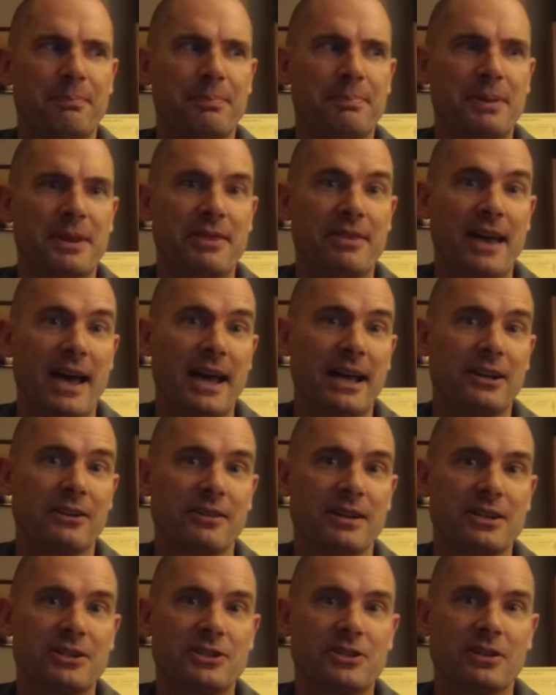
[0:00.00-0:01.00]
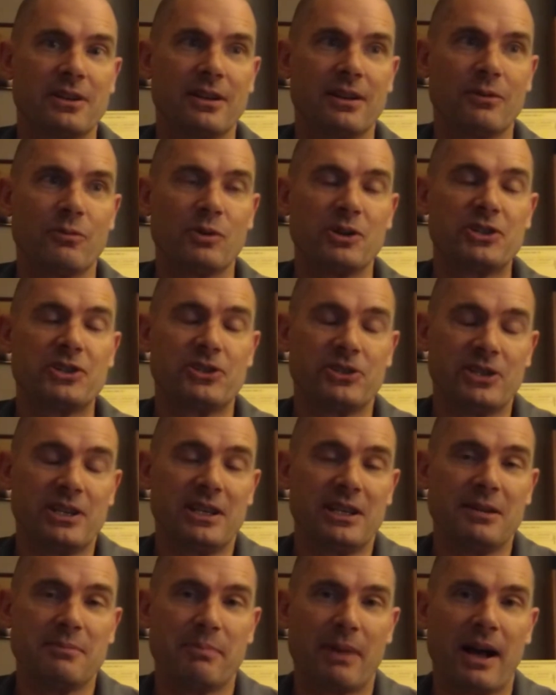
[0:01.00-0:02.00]
Pythagoras was
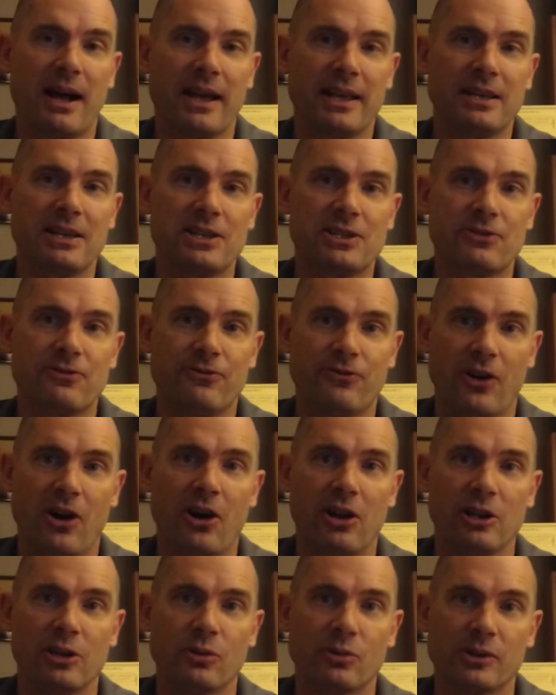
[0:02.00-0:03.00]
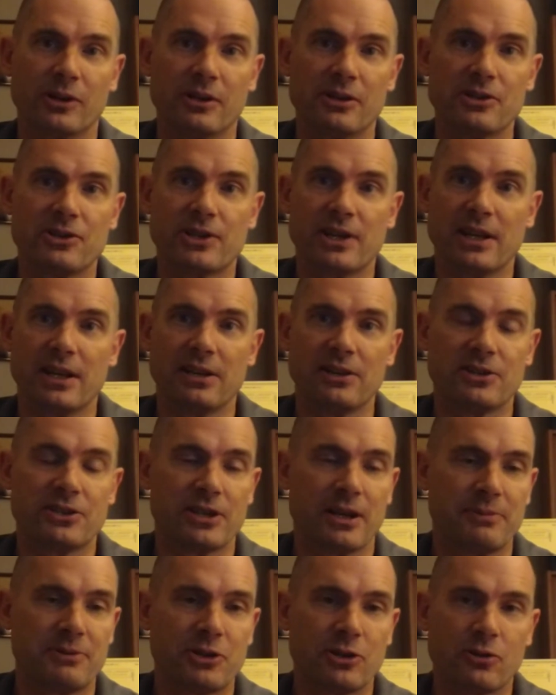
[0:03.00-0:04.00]
seen by his followers in
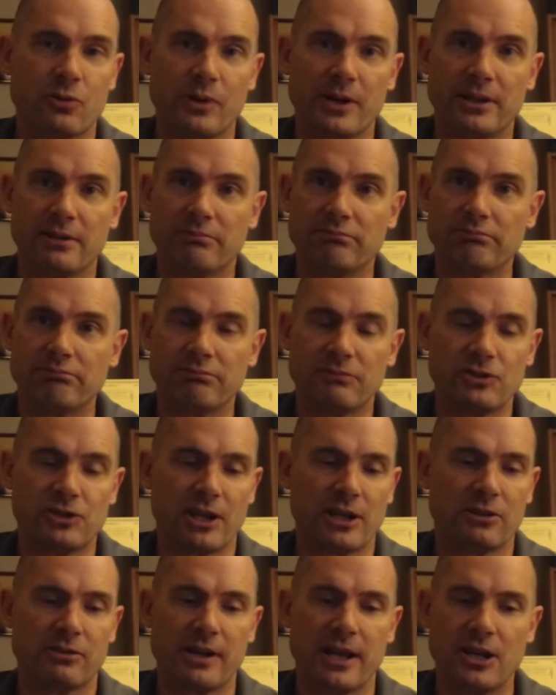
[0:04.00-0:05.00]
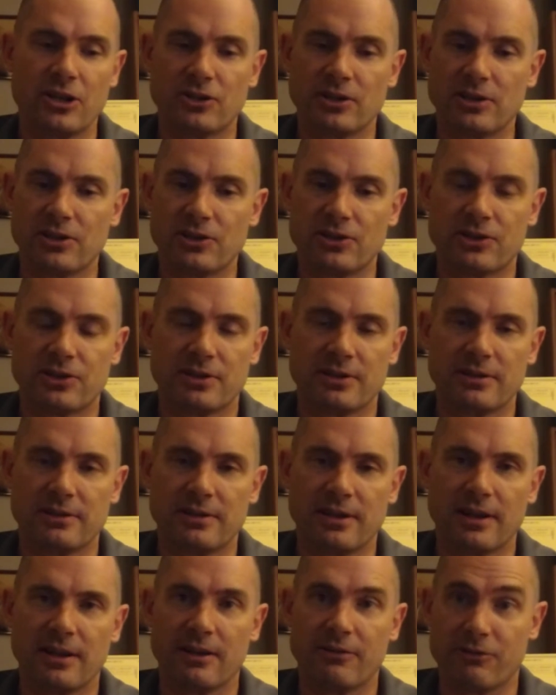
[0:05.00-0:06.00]
subsequent generations
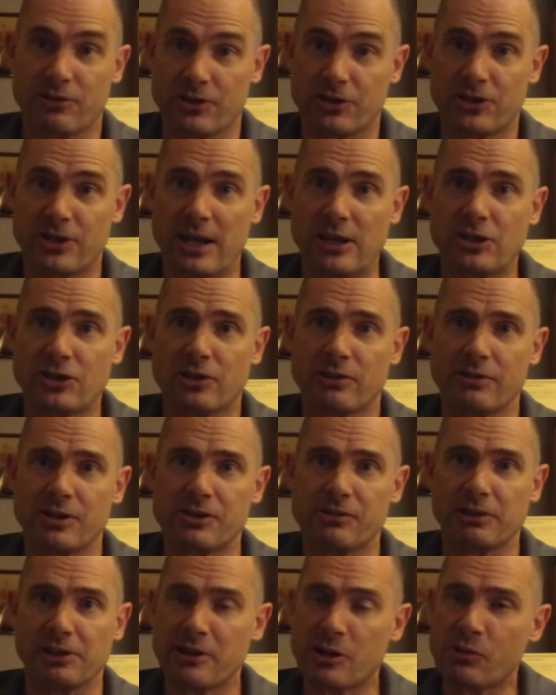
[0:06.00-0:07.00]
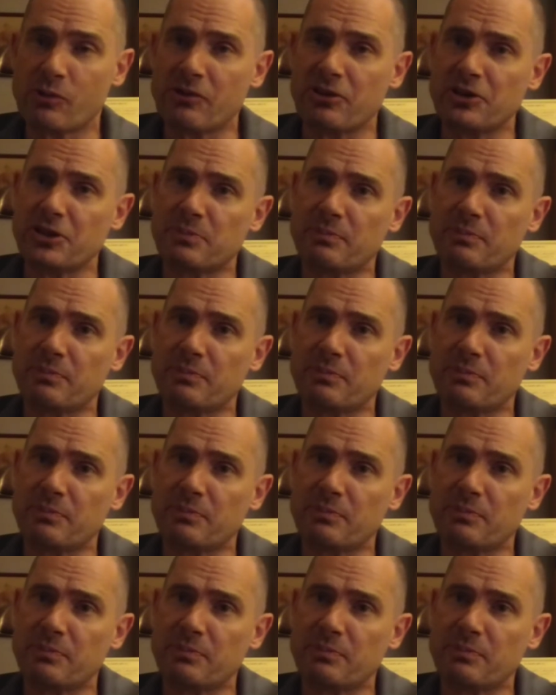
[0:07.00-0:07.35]
for centuries, really. There were these